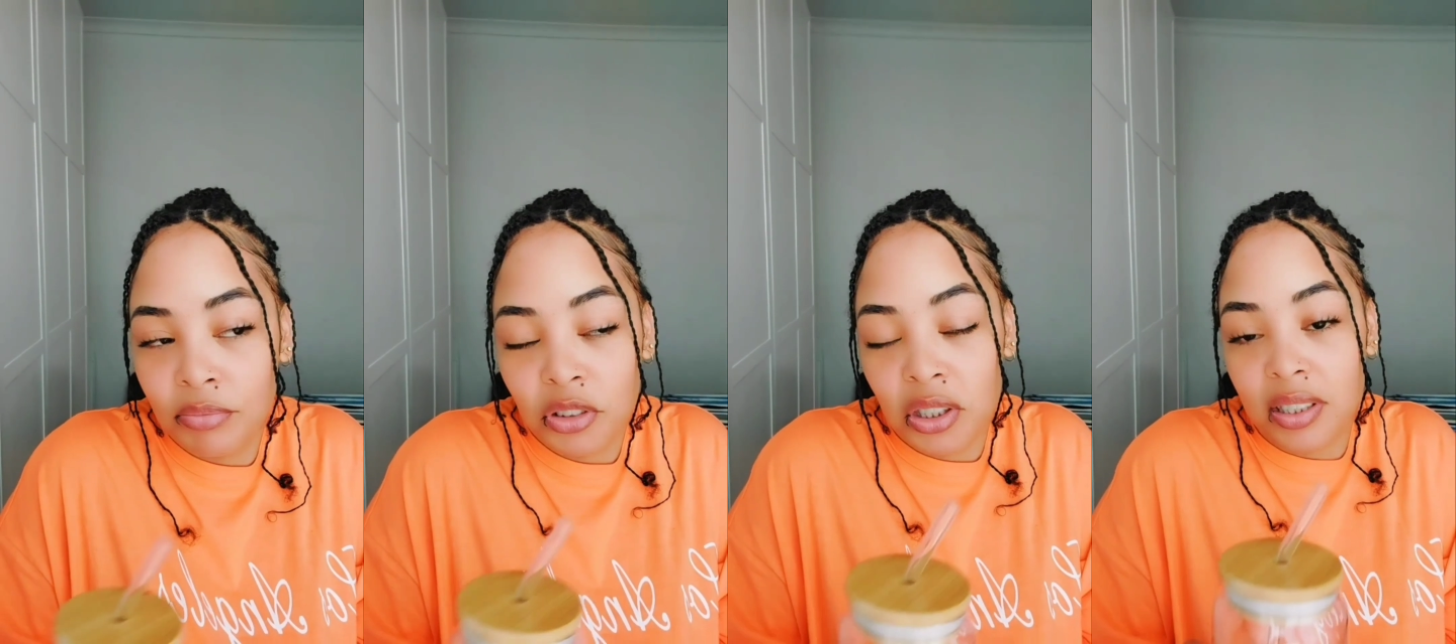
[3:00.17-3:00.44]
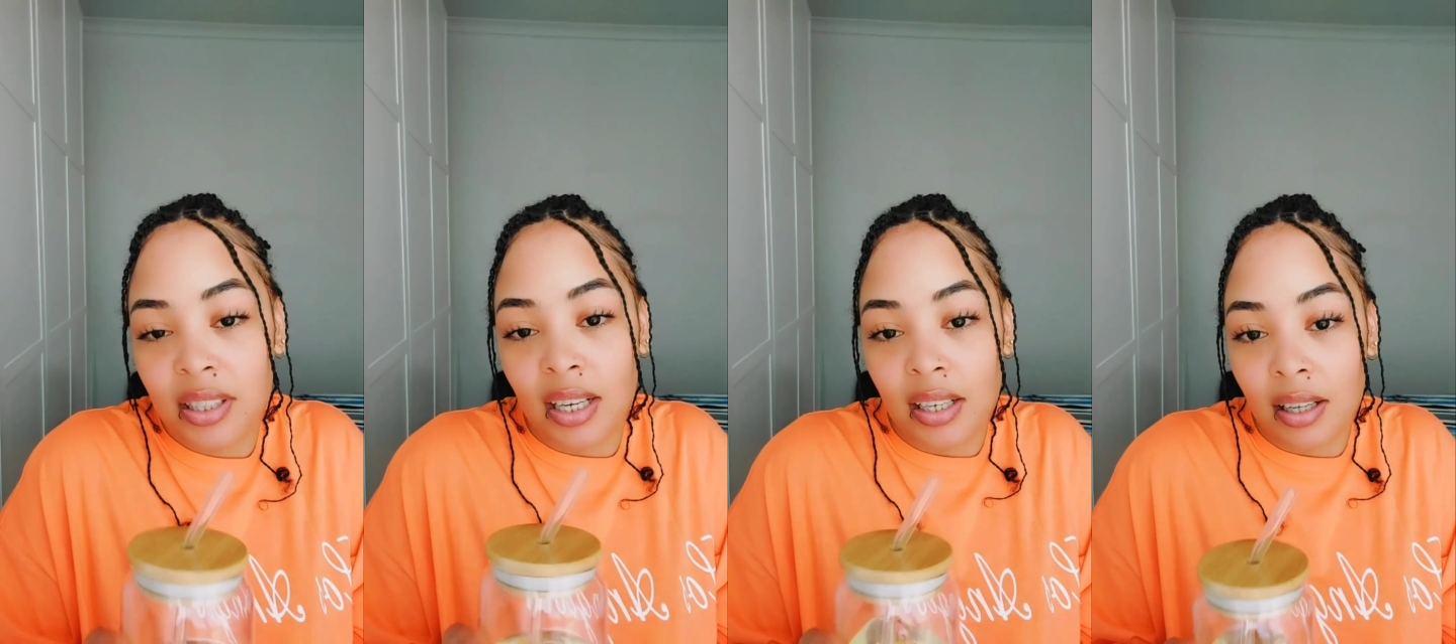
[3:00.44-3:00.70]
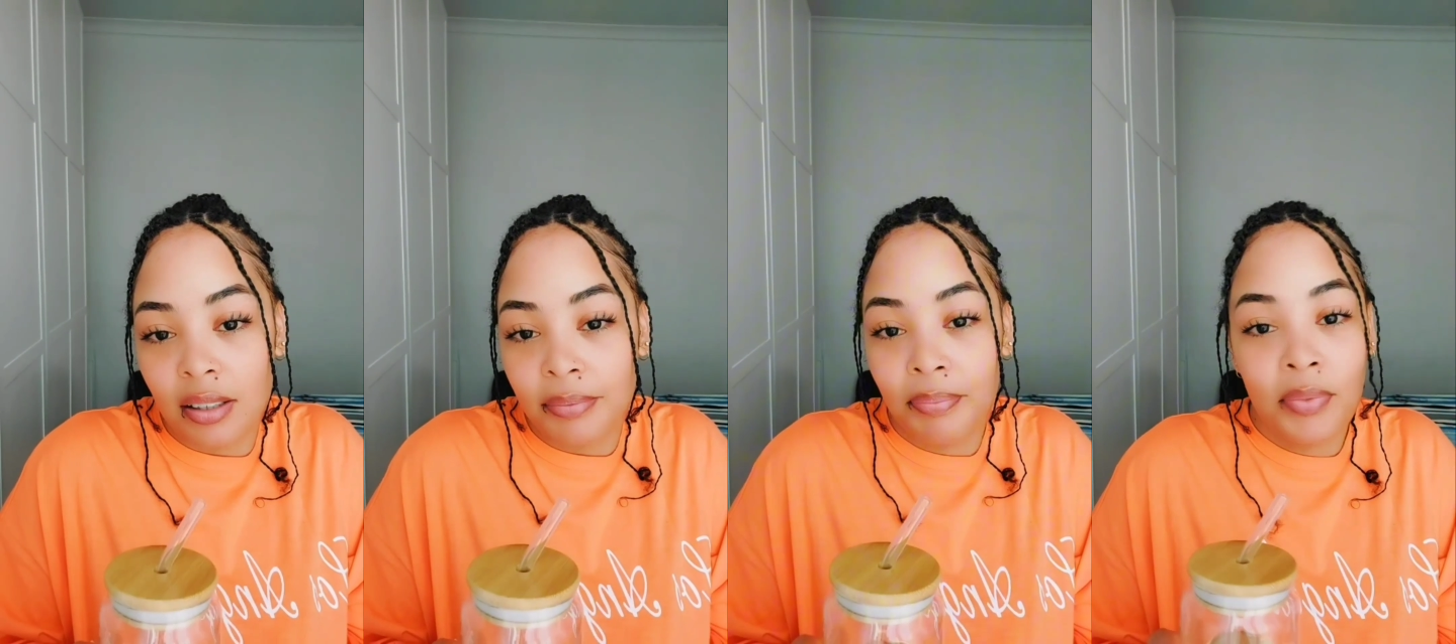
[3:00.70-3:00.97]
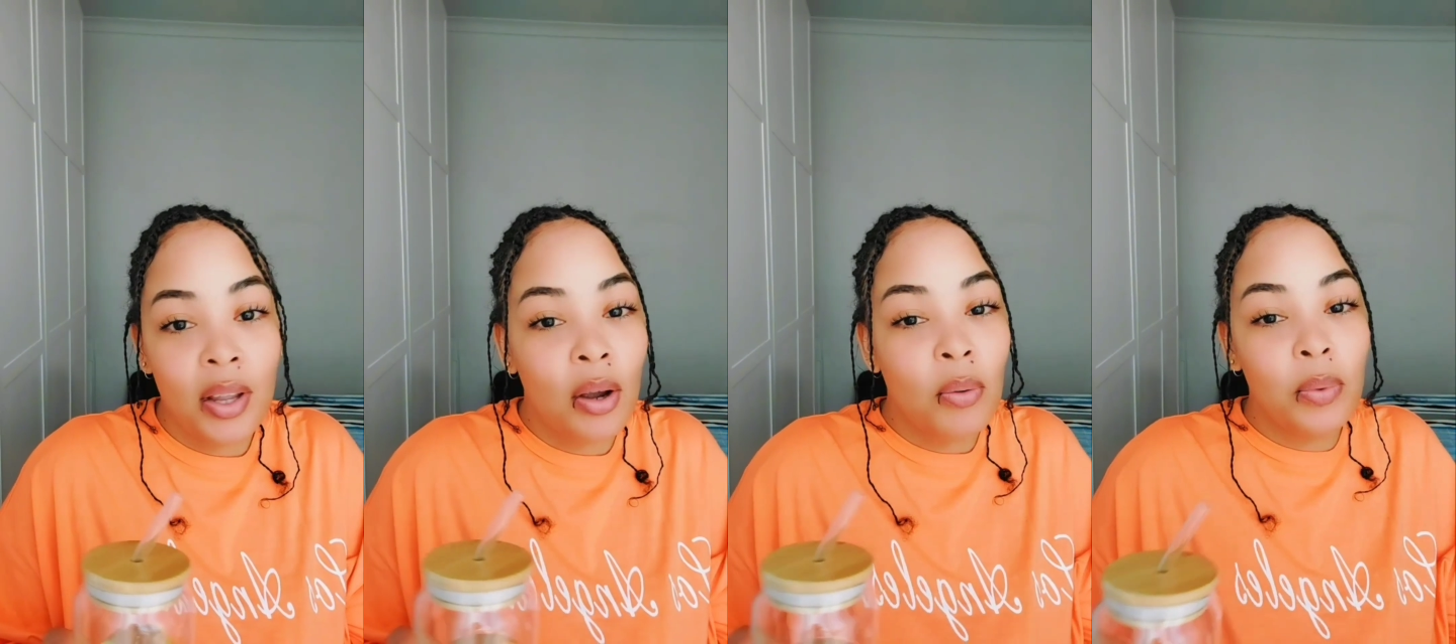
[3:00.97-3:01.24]
She's that girl.
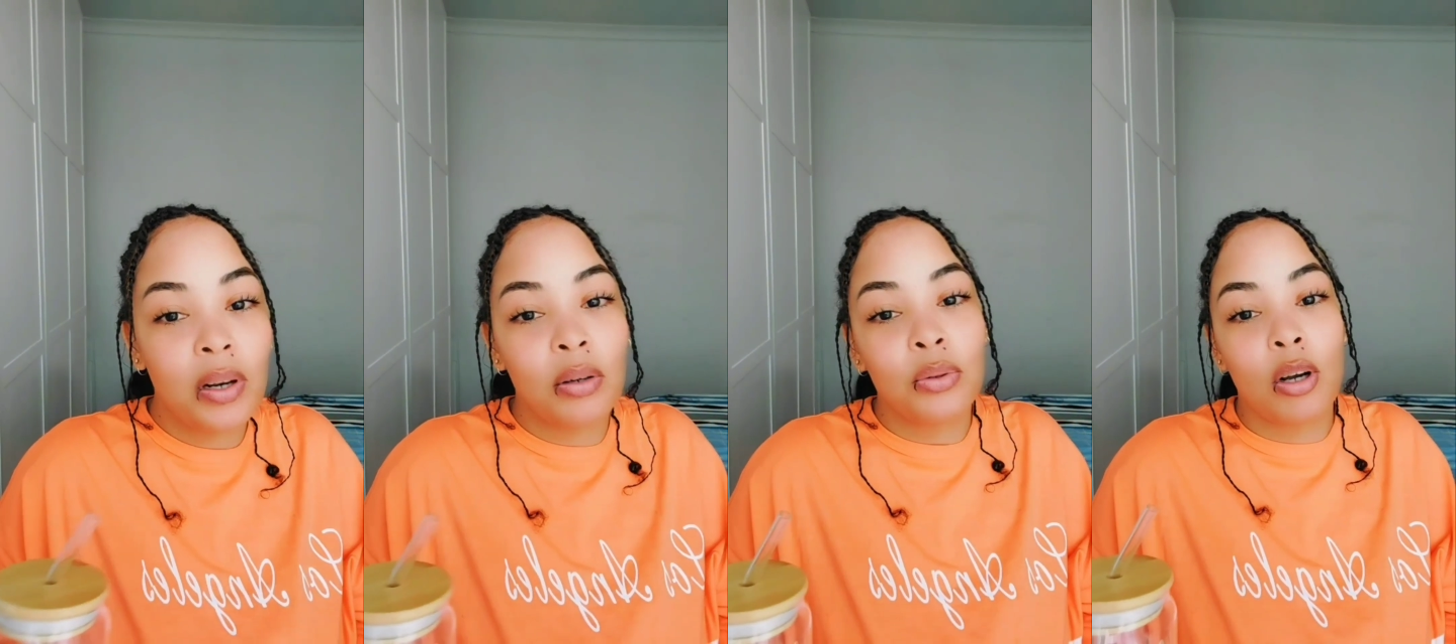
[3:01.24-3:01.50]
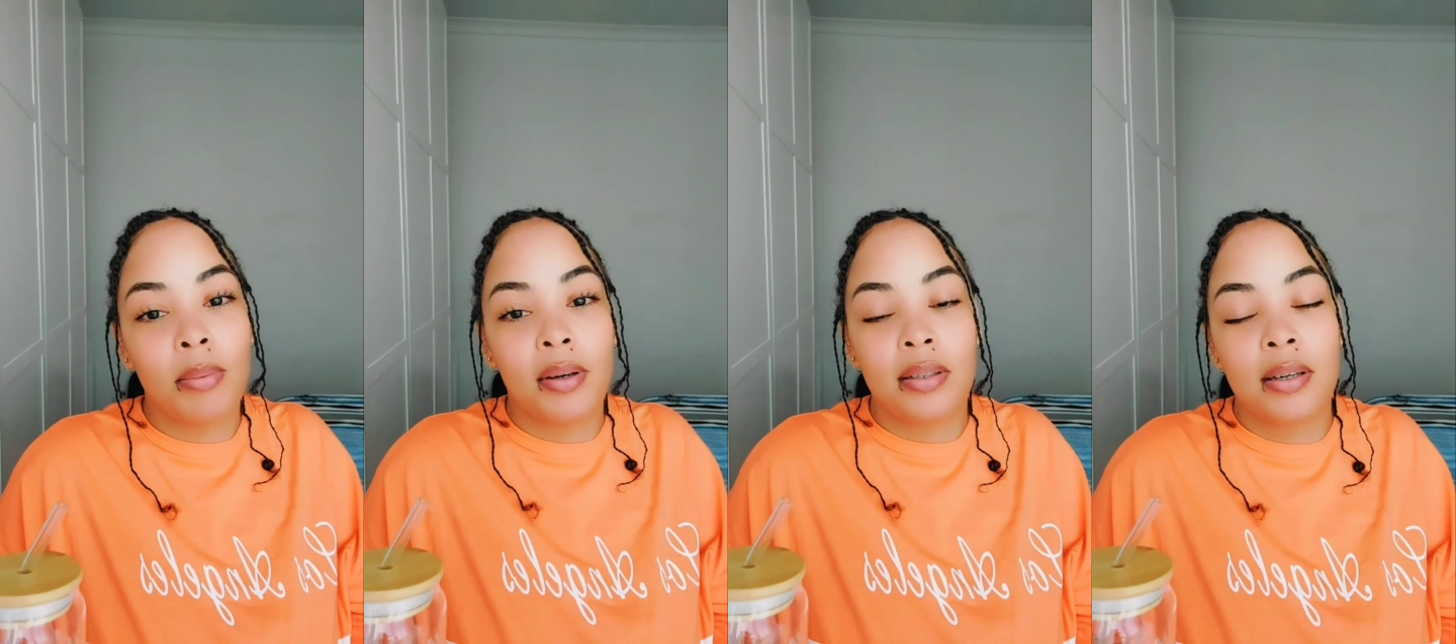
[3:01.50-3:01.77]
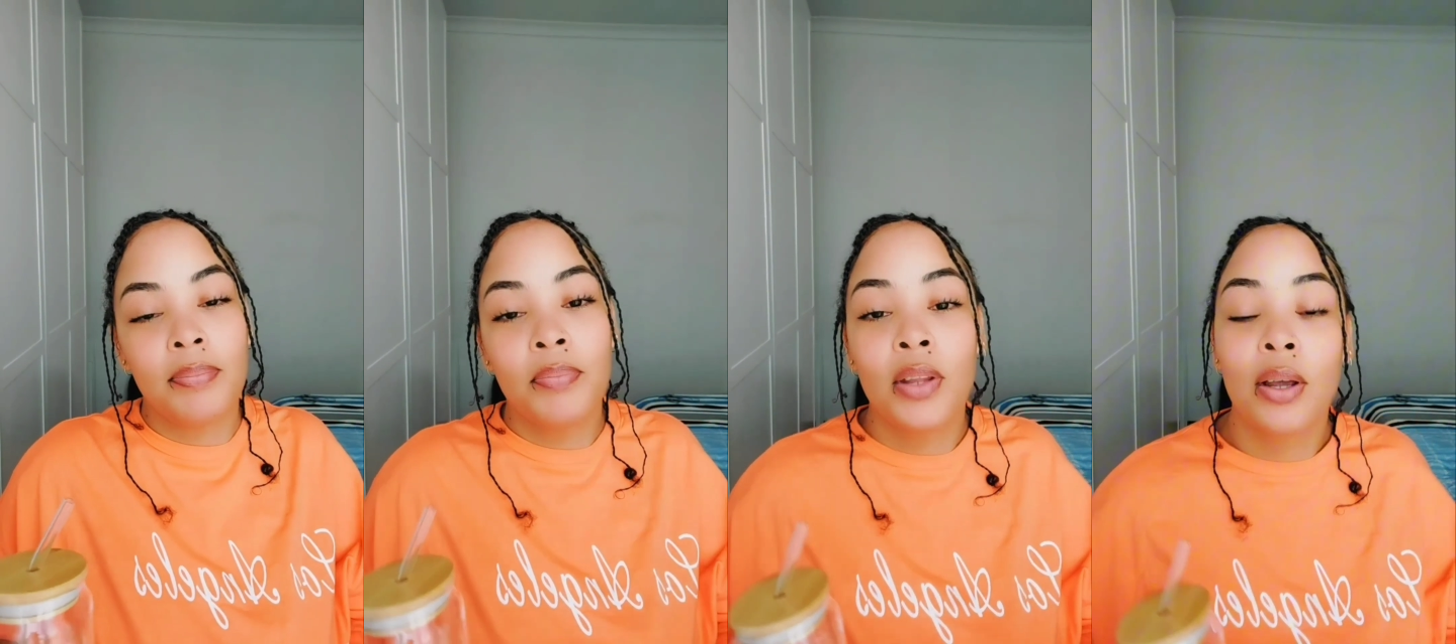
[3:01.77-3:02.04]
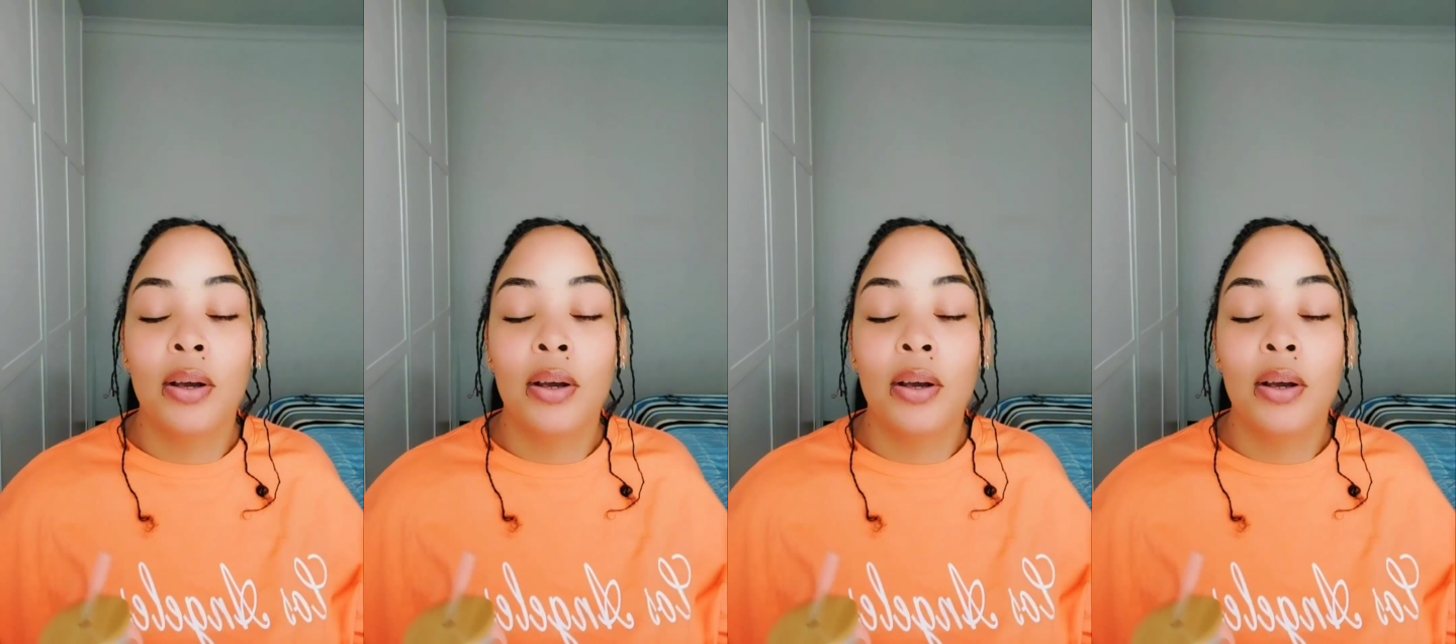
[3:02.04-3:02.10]
We don't talk about her.